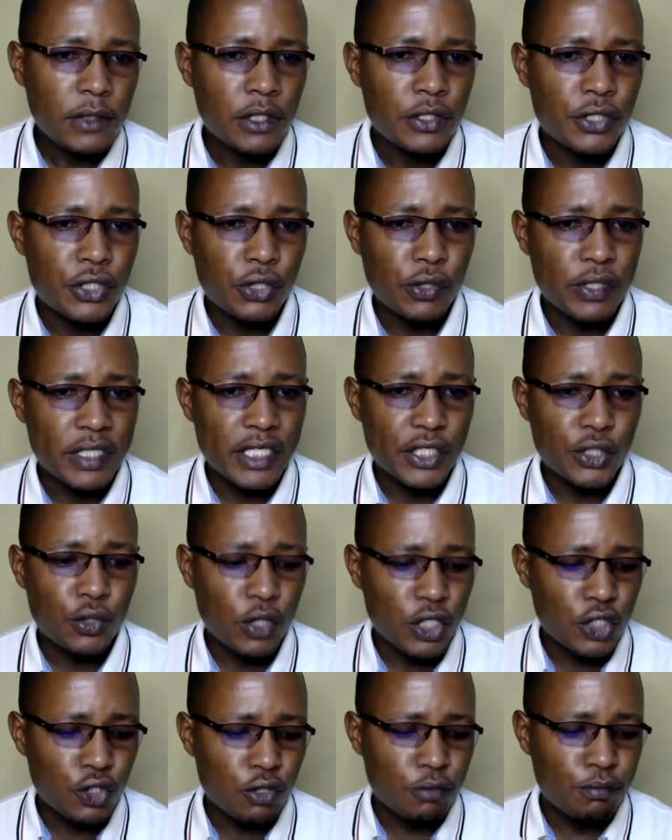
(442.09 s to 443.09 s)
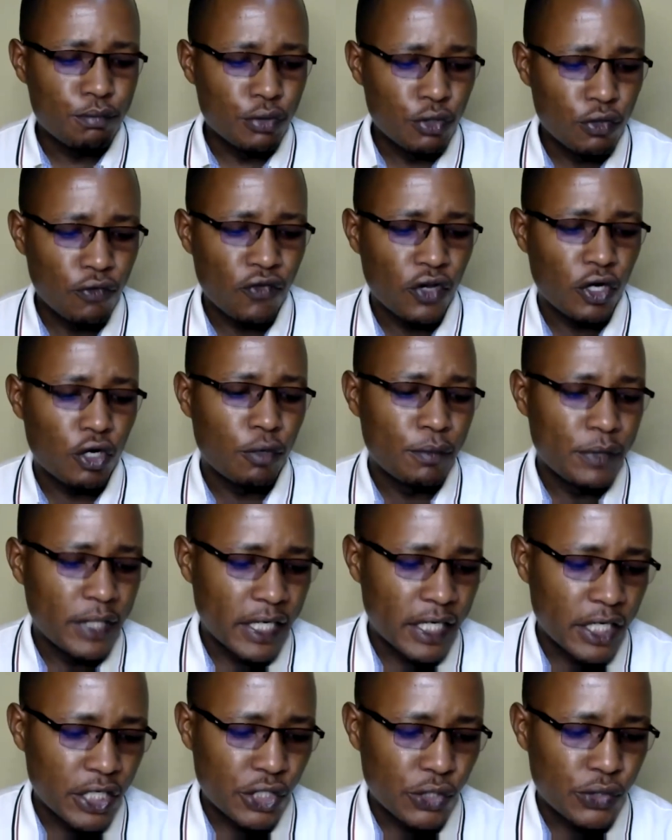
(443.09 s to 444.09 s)
So it is going to improve your
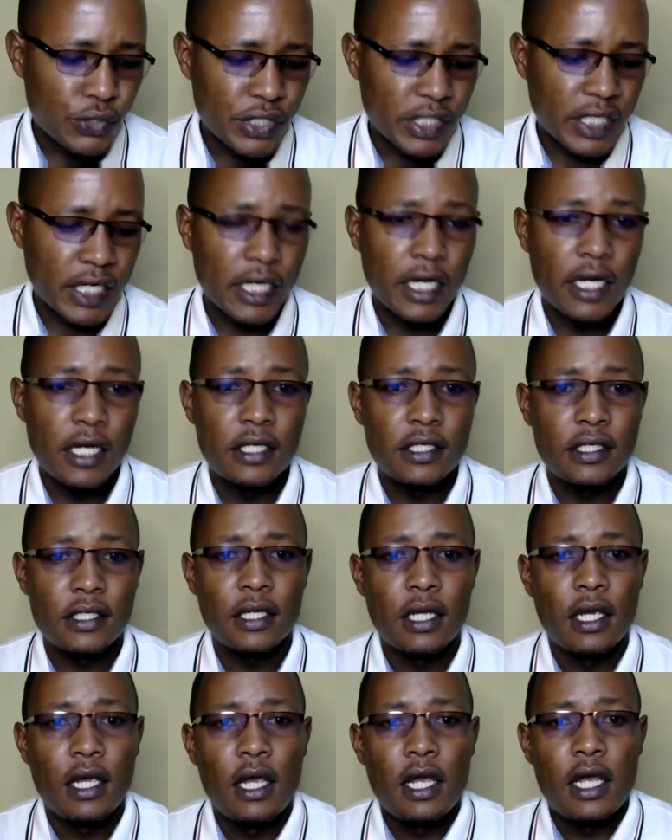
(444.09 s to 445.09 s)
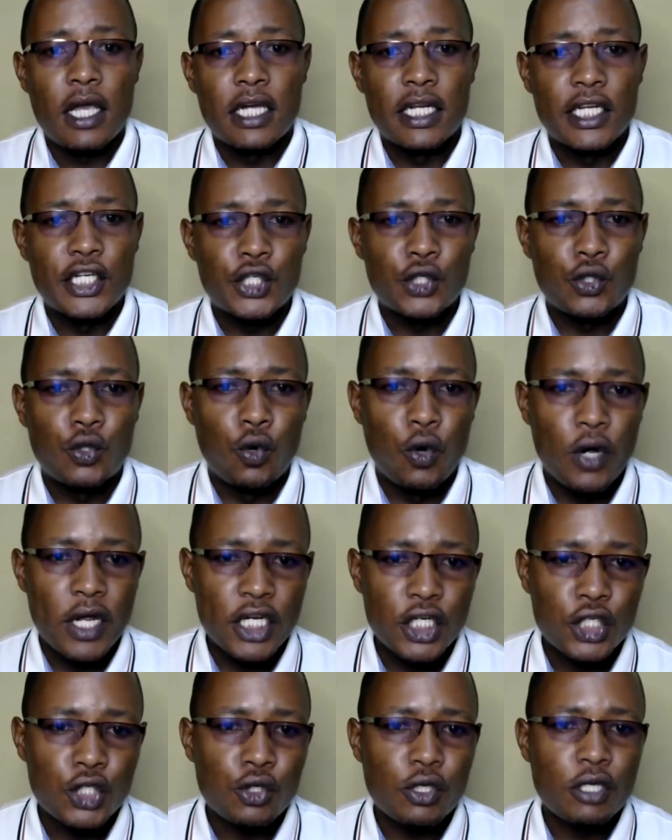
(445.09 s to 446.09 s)
communication skills. It is
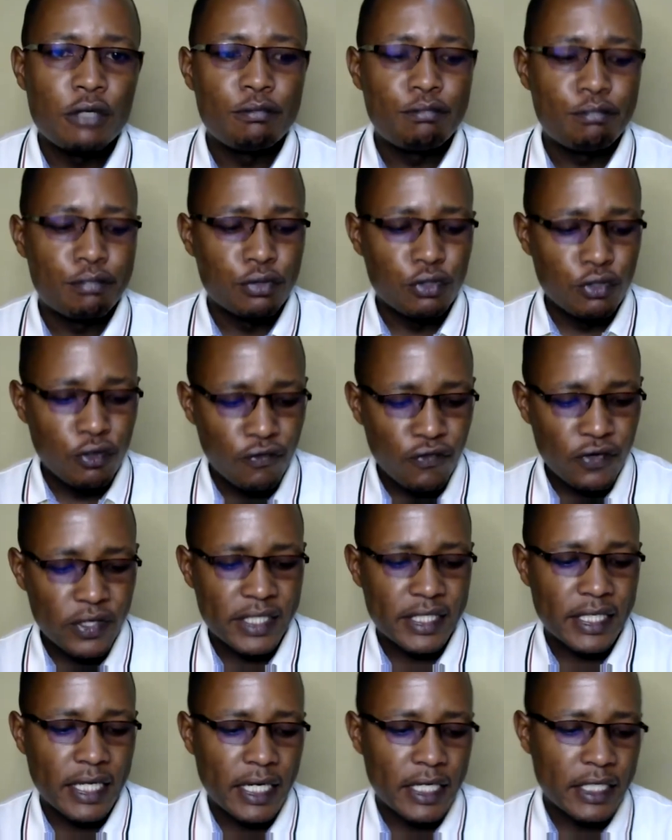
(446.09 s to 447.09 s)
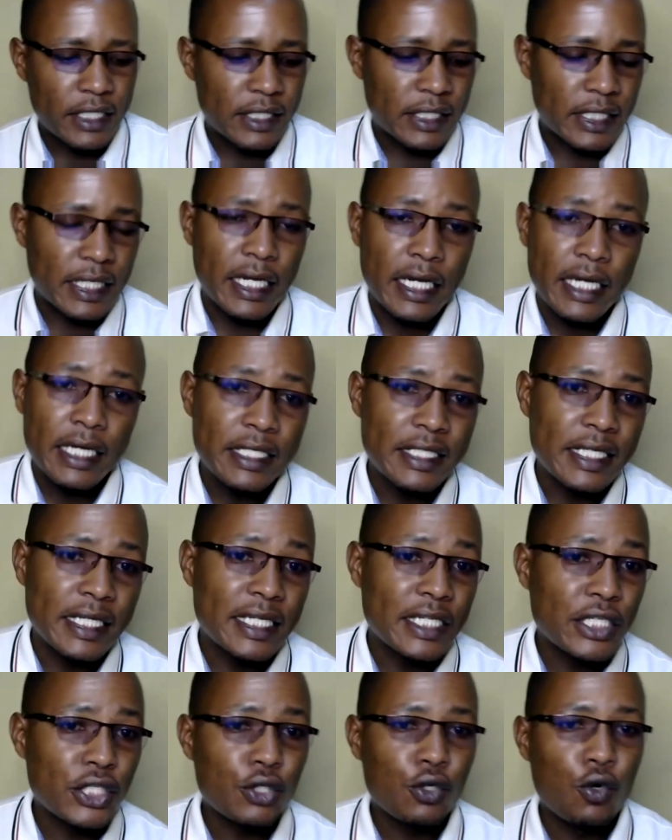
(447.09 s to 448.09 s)
going to improve your selling skills.
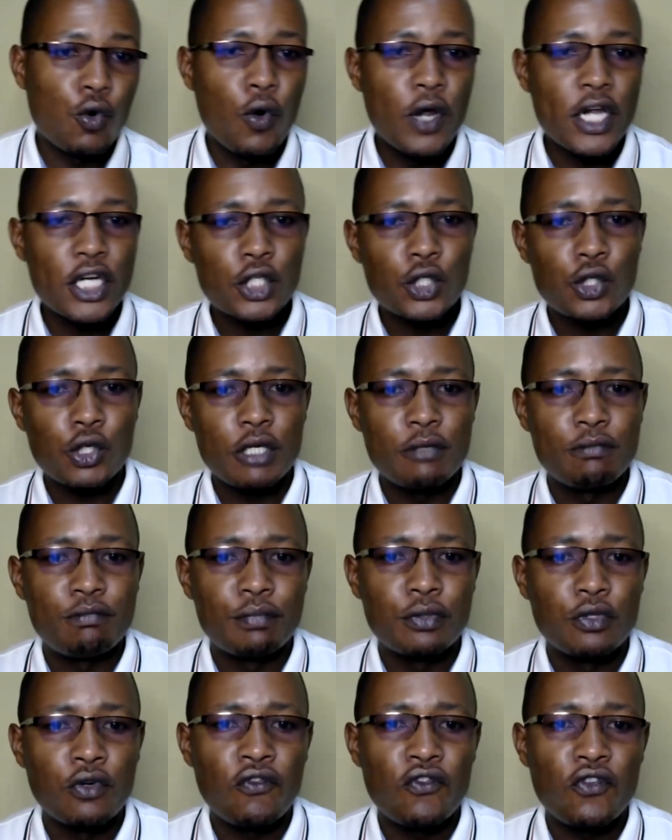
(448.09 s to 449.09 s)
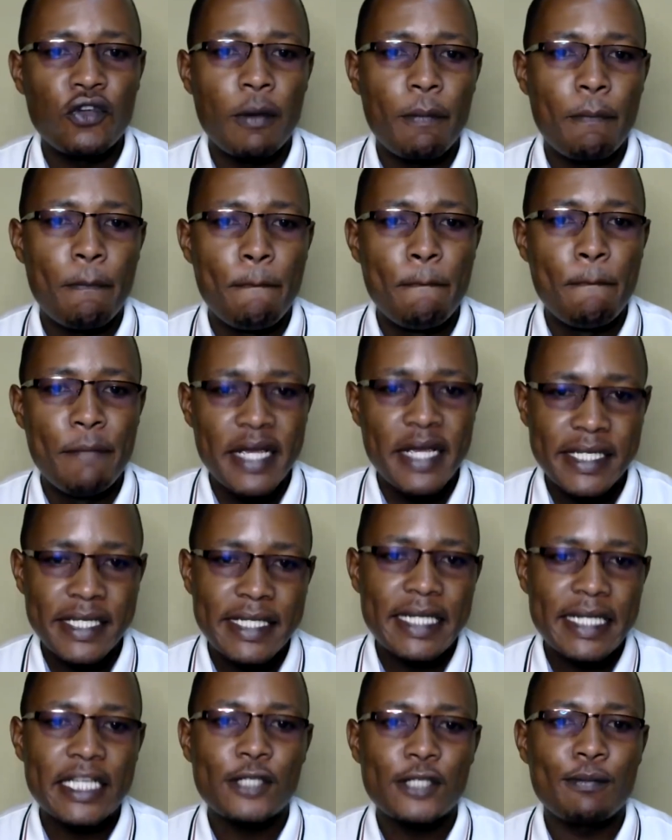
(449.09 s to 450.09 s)
It is going to improve your
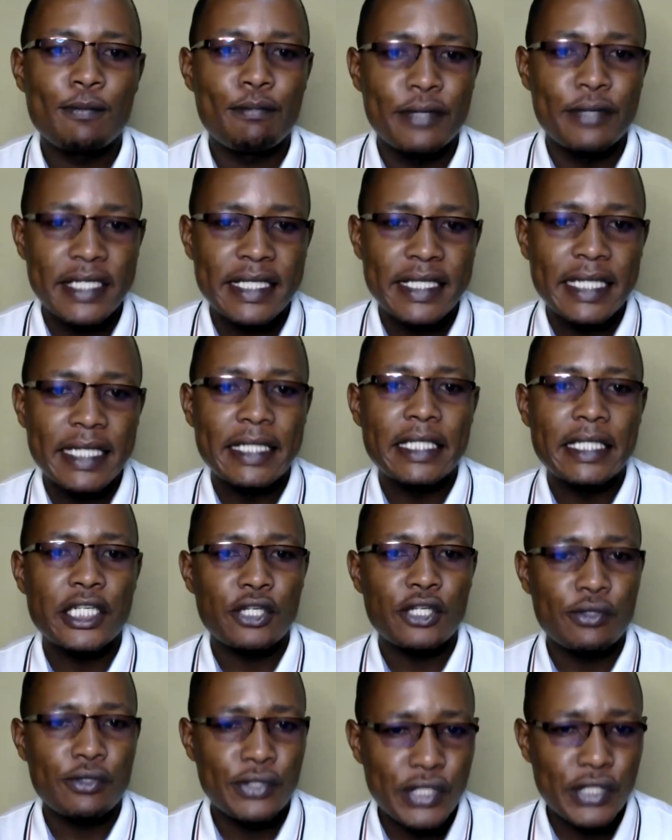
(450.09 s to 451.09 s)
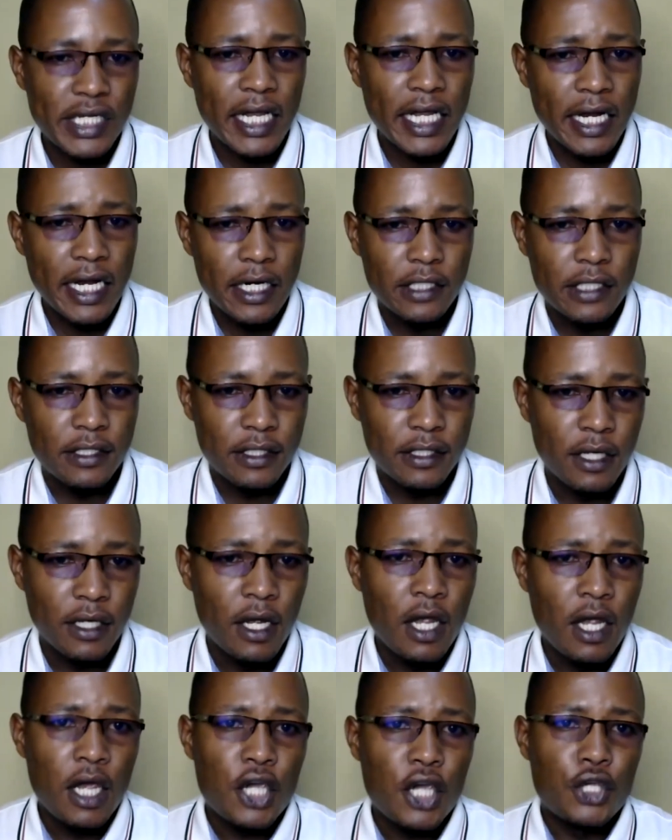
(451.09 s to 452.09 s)
business presentation skills.
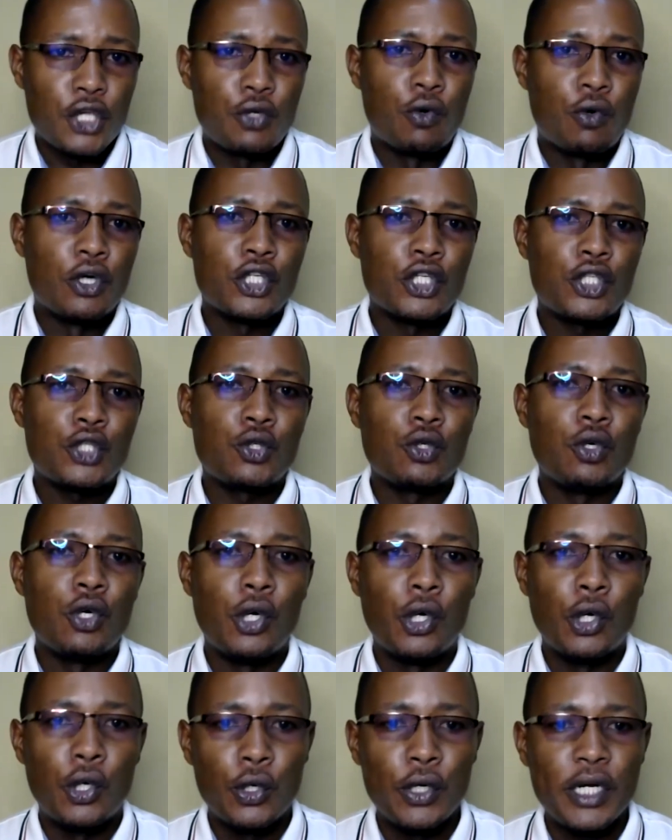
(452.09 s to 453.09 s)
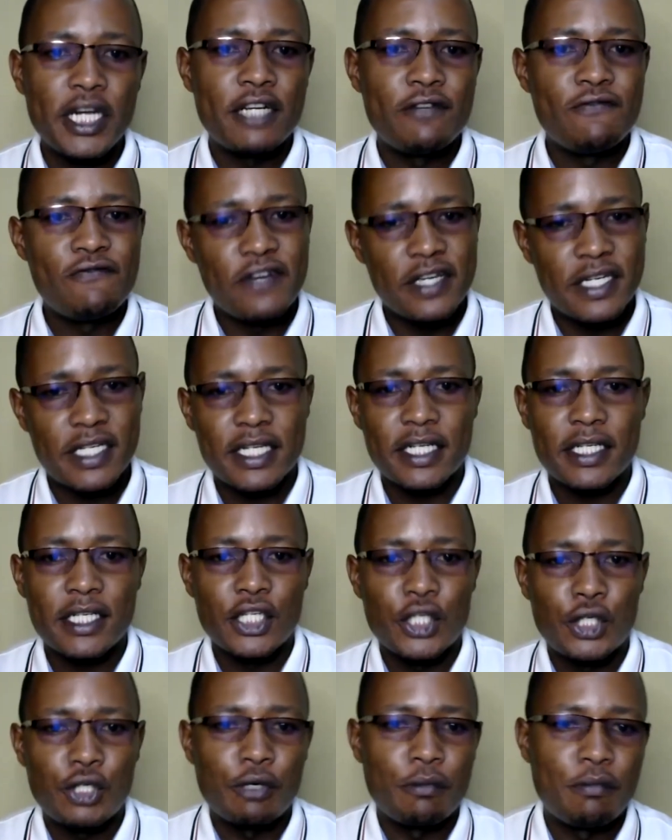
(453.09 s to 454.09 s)
You want to woo investors
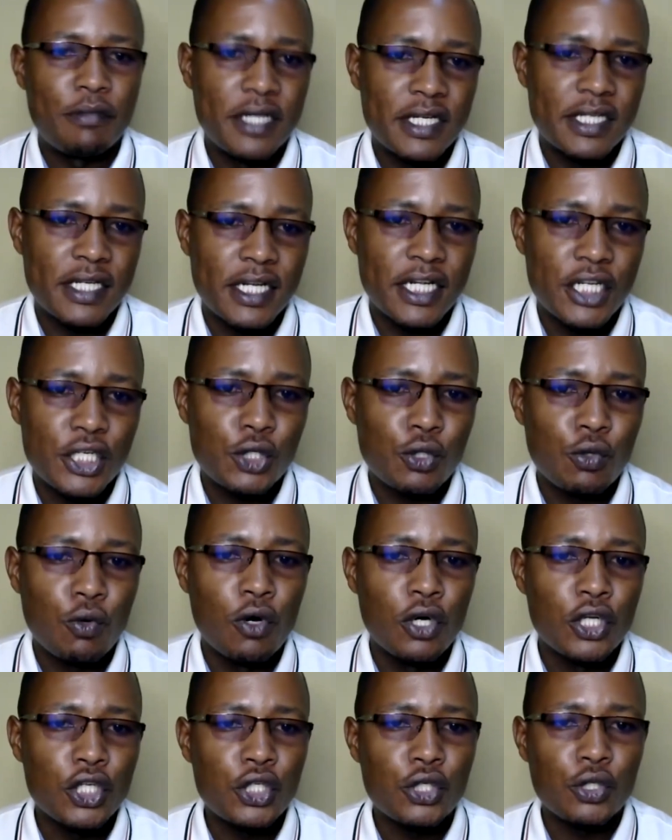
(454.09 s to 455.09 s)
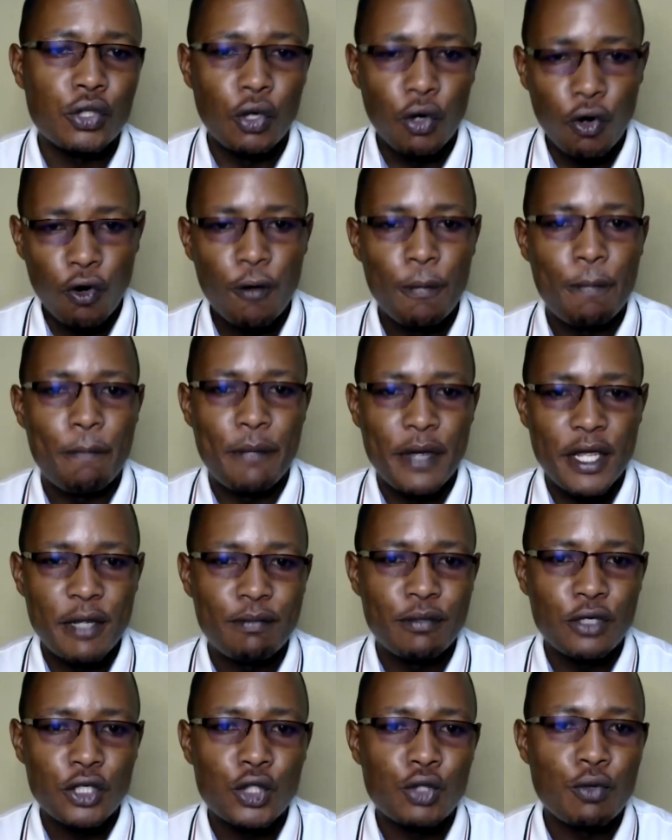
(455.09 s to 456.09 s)
into your business. You want to woo
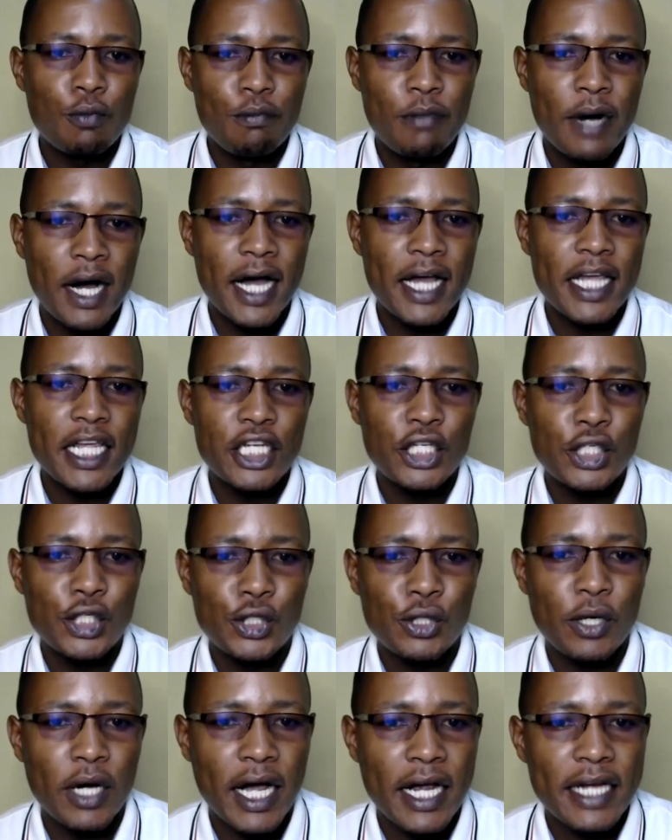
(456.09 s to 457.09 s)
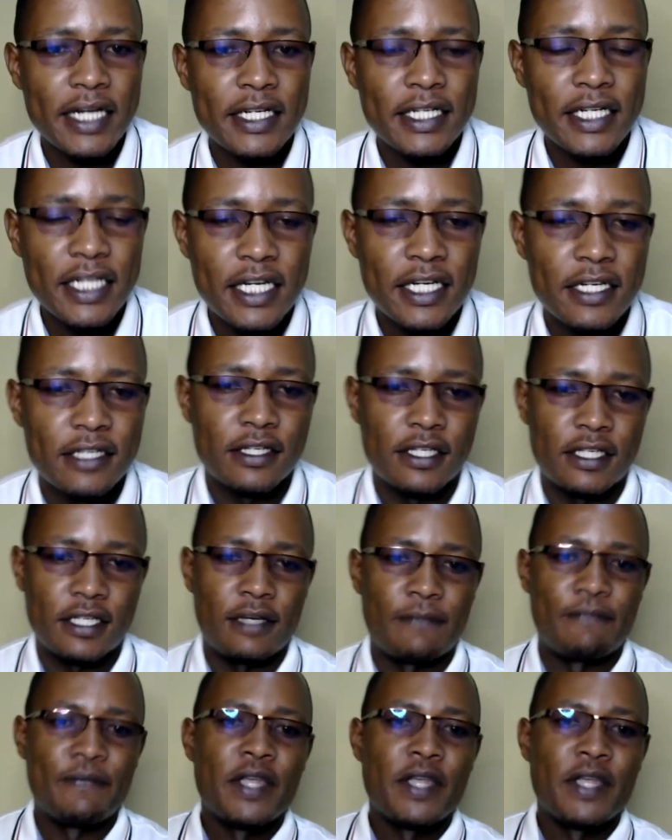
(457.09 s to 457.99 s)
people to buy into your ideas.